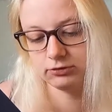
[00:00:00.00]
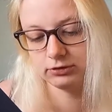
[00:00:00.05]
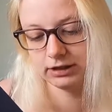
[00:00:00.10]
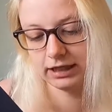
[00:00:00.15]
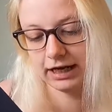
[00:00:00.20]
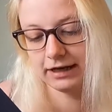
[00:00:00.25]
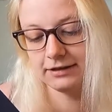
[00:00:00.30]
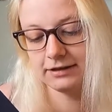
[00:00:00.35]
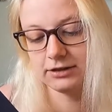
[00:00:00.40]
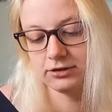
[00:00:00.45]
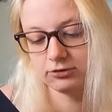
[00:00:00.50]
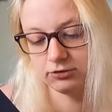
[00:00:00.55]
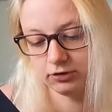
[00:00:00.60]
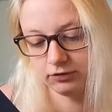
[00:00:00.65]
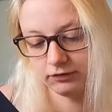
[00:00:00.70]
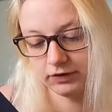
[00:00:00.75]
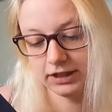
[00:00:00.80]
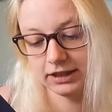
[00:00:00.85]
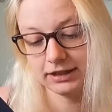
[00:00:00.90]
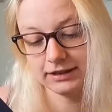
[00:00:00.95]

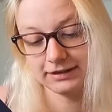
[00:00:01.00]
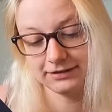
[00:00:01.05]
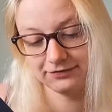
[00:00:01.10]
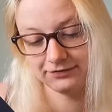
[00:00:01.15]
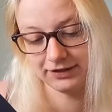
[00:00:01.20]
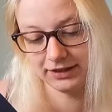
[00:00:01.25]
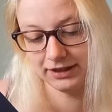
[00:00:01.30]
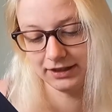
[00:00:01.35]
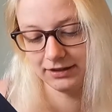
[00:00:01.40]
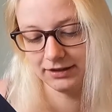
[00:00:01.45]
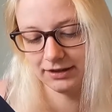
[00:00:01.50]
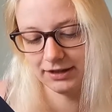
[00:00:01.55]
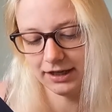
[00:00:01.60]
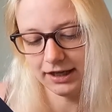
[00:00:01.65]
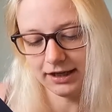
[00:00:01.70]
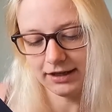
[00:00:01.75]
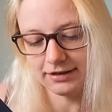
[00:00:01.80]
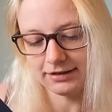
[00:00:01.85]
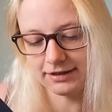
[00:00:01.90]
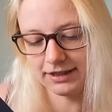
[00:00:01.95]
catastrophic defeat.
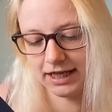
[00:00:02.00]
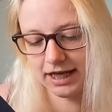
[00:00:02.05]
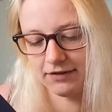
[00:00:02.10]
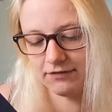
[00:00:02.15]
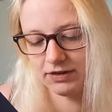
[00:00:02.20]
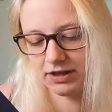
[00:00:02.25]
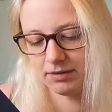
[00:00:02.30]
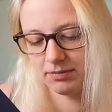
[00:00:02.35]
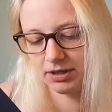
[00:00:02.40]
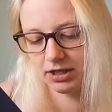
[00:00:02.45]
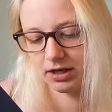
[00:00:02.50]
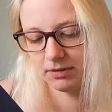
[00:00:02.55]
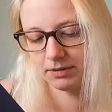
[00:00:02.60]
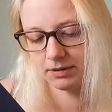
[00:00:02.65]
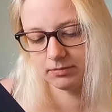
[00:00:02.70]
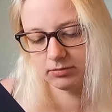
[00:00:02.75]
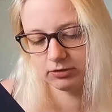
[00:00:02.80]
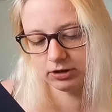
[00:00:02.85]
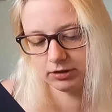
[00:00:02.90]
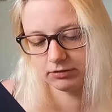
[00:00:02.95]
Together they become
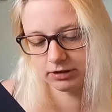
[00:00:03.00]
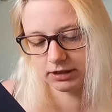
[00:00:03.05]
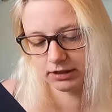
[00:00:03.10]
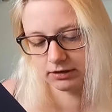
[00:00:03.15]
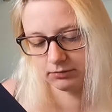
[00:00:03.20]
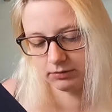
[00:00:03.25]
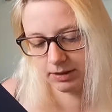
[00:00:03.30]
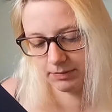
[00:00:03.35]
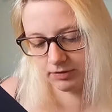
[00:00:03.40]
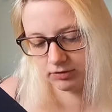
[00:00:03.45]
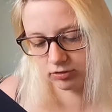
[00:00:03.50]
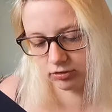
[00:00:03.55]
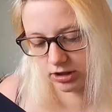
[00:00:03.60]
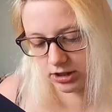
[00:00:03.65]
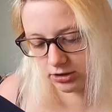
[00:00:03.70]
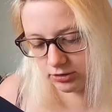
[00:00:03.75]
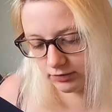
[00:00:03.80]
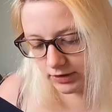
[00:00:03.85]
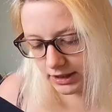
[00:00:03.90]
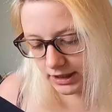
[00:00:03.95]
embroiled in a web of
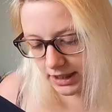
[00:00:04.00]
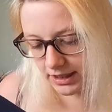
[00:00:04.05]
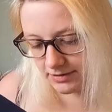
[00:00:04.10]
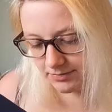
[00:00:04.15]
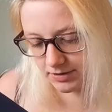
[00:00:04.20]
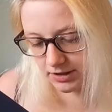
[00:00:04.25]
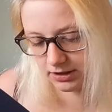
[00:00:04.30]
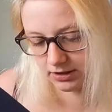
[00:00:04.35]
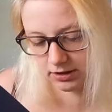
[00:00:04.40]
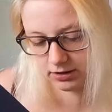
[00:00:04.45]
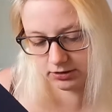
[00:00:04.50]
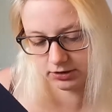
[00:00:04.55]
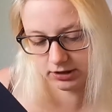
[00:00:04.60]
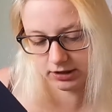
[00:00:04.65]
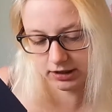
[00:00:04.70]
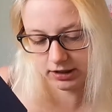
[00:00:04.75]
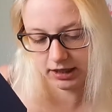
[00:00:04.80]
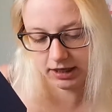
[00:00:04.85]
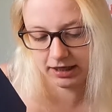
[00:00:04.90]
treachery and espionage